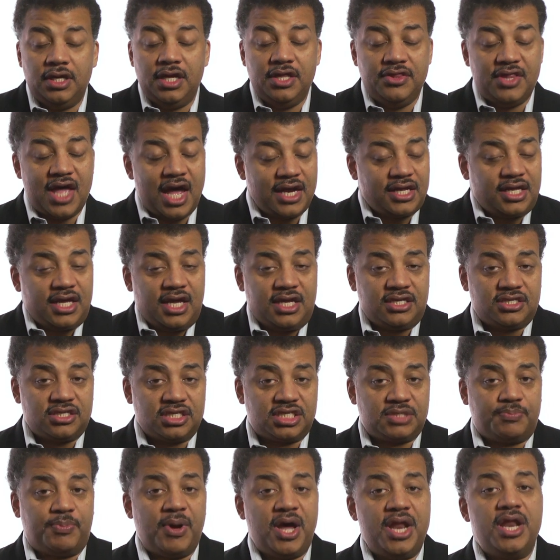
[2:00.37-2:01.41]
in that case,
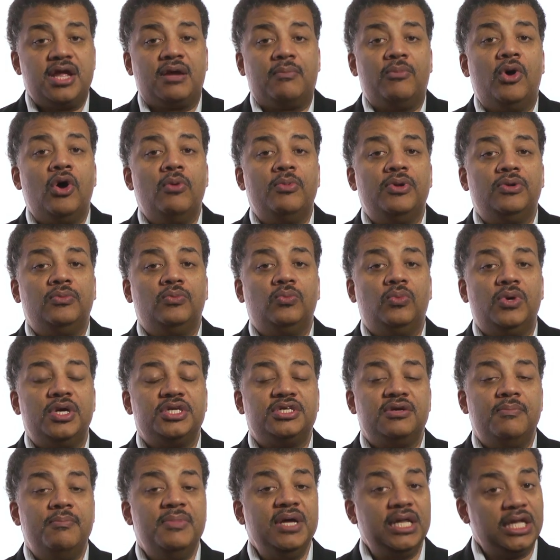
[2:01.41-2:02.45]
the Sputnik moment
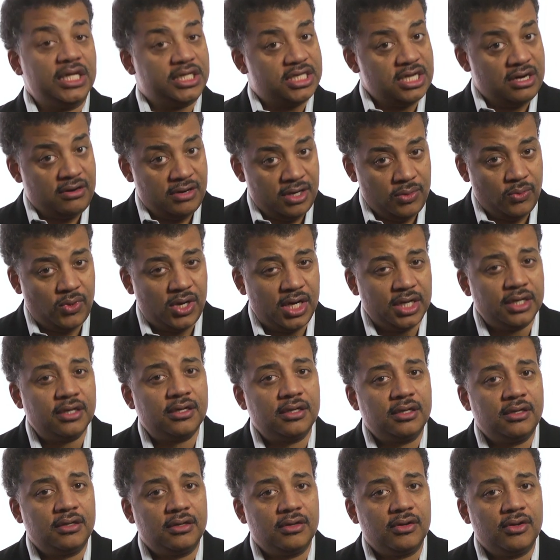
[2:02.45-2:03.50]
was a military one.
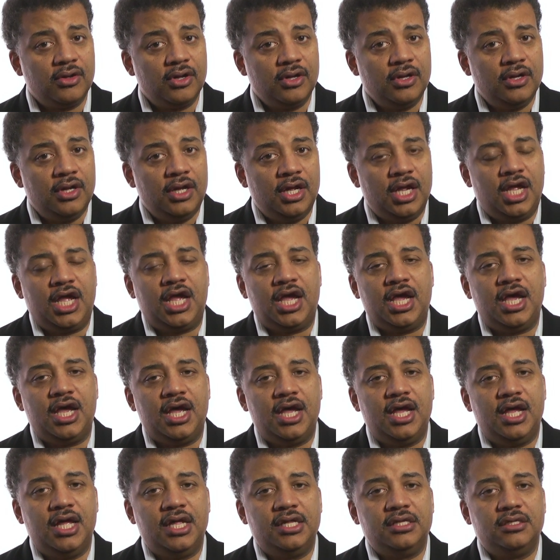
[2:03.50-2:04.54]

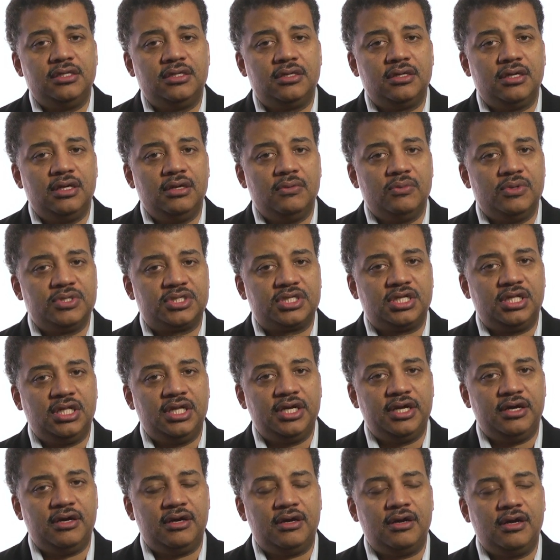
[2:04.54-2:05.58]
And it was
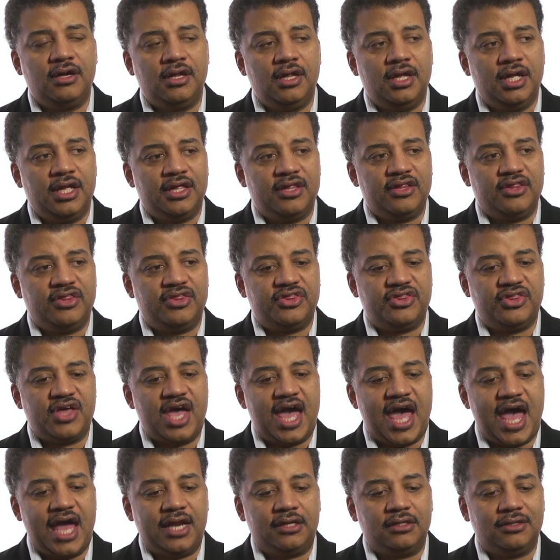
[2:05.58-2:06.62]
clear
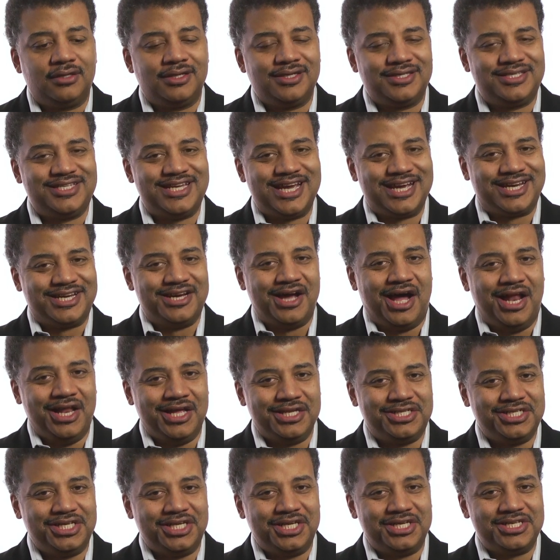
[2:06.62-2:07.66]
that
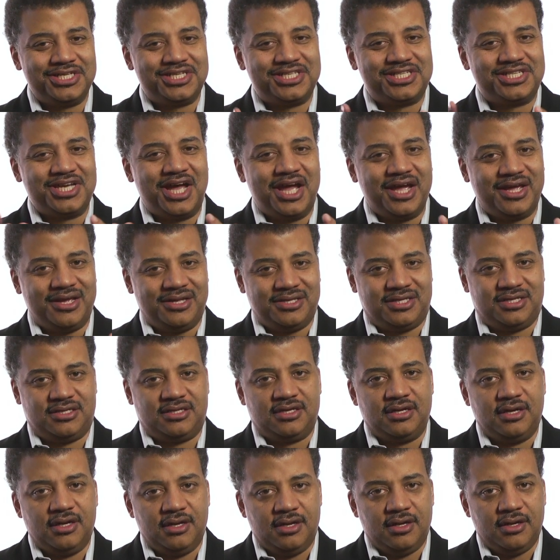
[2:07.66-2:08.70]
technology and
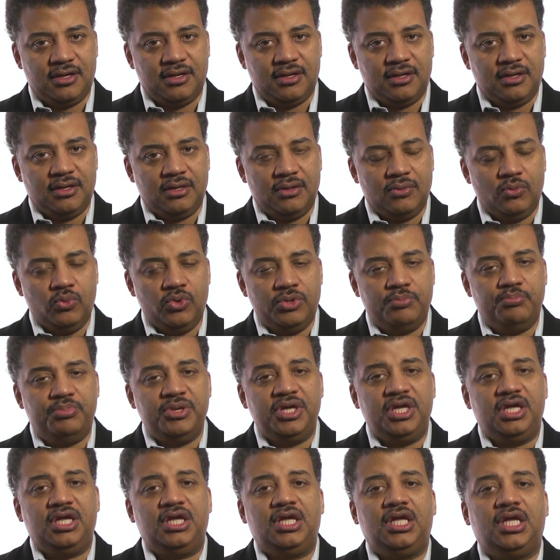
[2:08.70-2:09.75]
science would
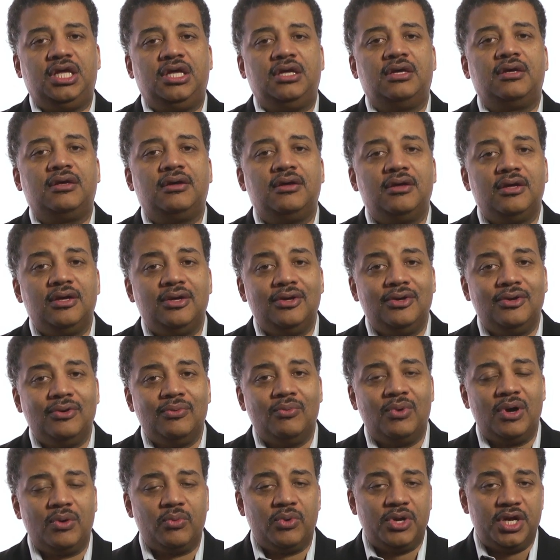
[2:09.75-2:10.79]
be
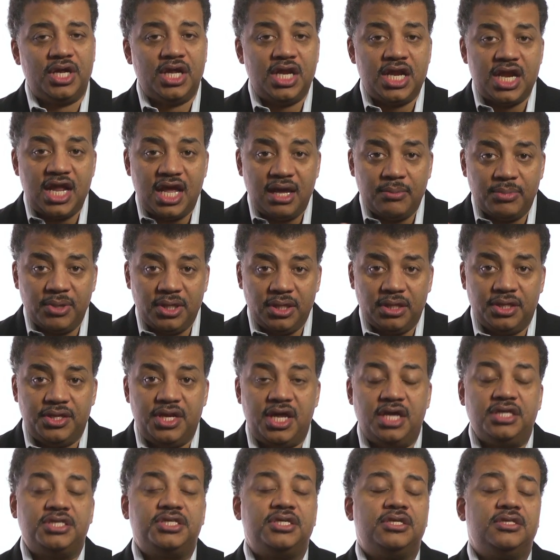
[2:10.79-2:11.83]
what would enable
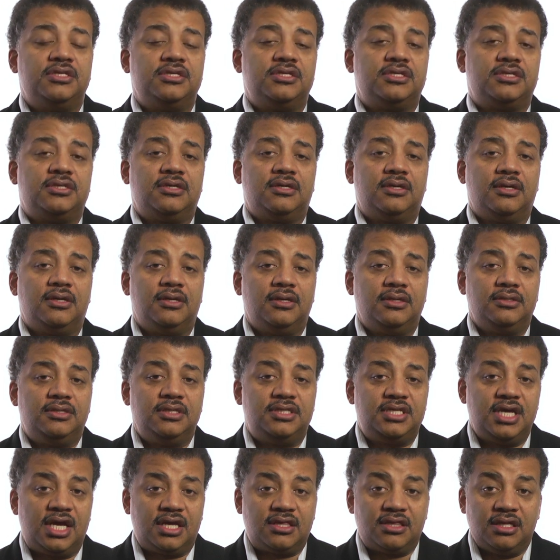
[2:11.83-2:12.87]
nations
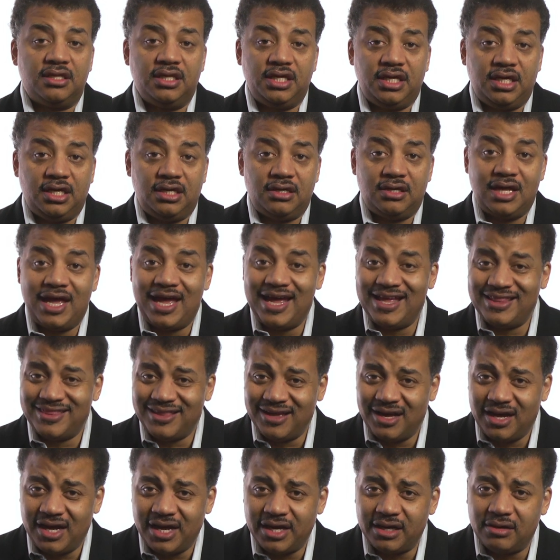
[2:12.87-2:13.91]
to take the lead
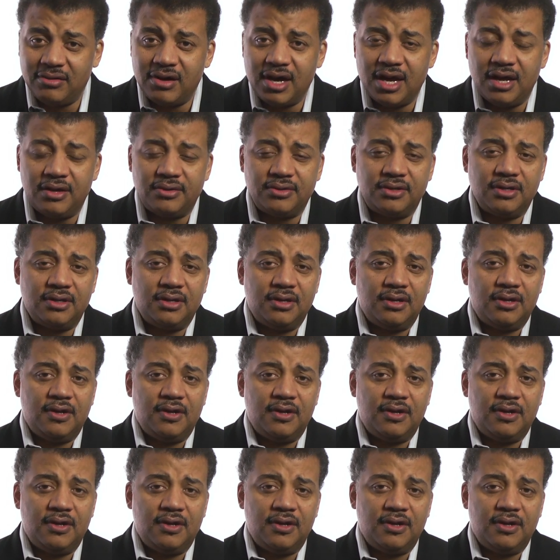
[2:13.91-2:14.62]
and the high ground.